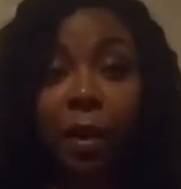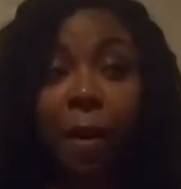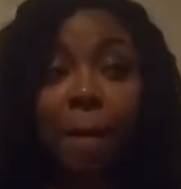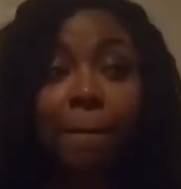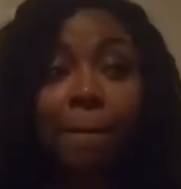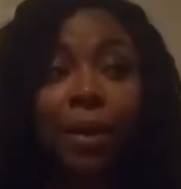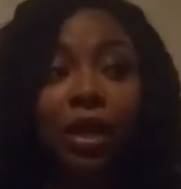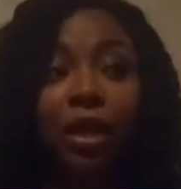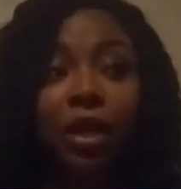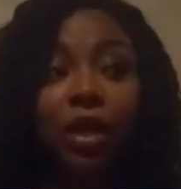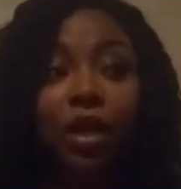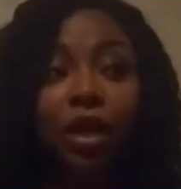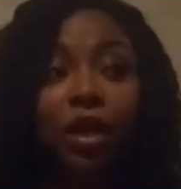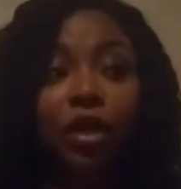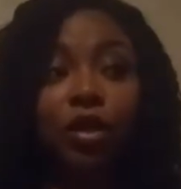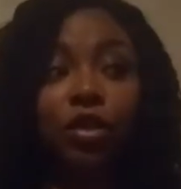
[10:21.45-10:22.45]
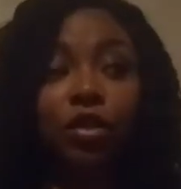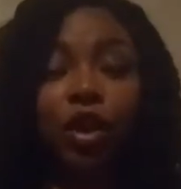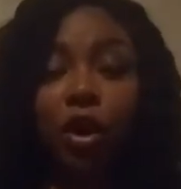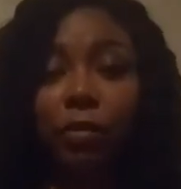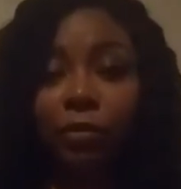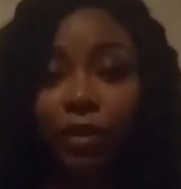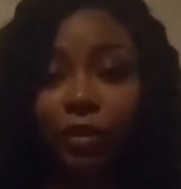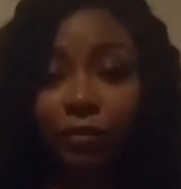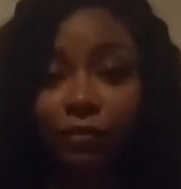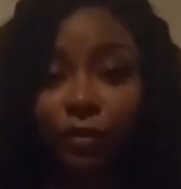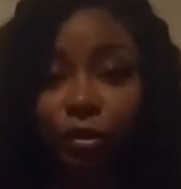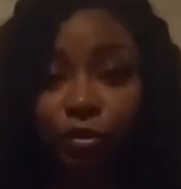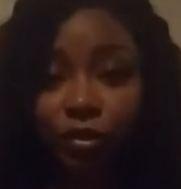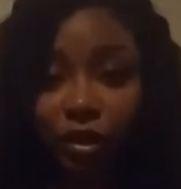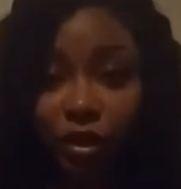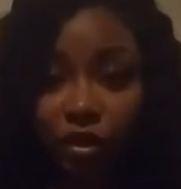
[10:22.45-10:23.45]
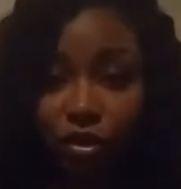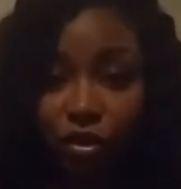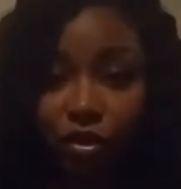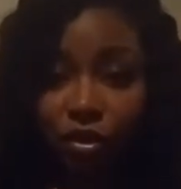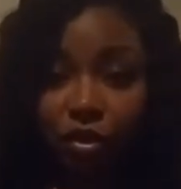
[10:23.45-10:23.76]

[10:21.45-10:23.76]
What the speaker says: But don't be foolish.